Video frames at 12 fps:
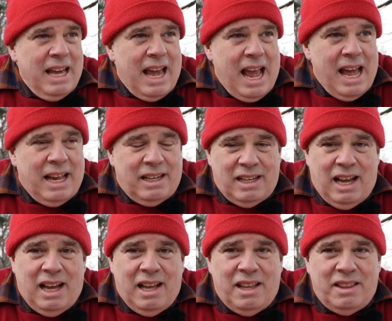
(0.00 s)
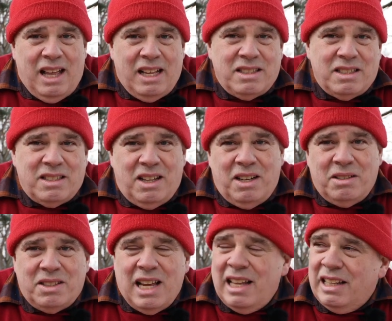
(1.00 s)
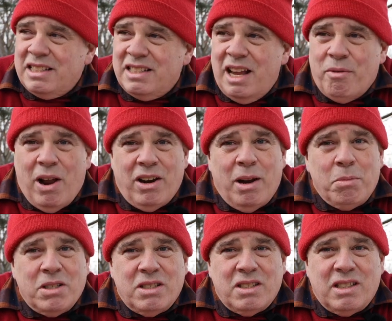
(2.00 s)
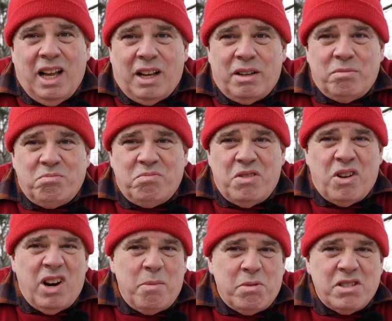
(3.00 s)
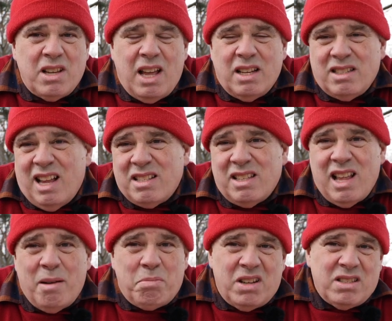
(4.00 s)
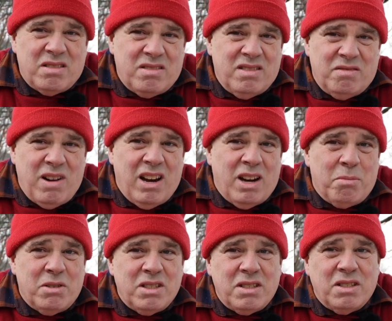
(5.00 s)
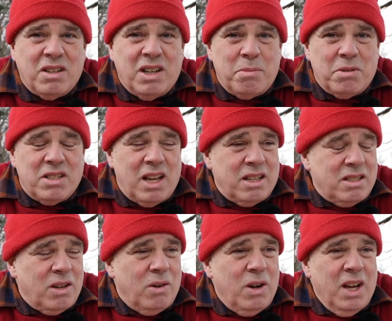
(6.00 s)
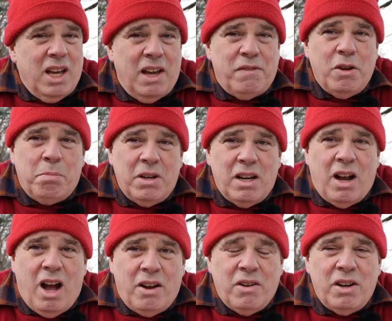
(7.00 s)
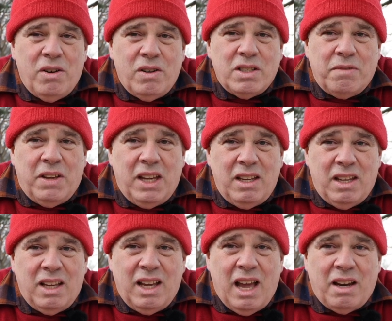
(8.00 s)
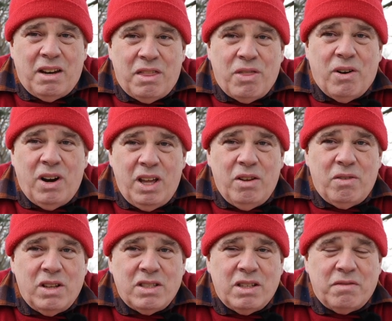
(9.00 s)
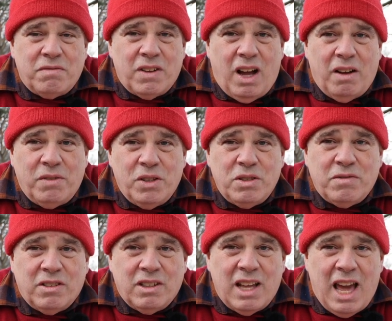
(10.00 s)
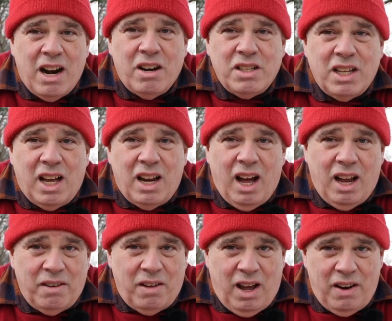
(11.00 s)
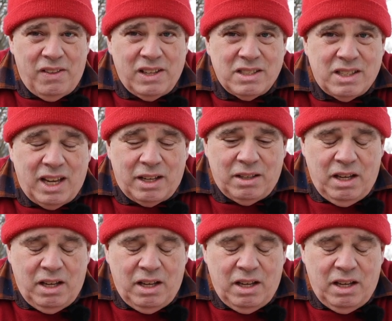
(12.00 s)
And that's going to say, let's say round numbers is like 30%. It's less than that, but it's round numbers is 30%. So if you put in 100 units of heat, you can get 30 units of useful energy out of this thing.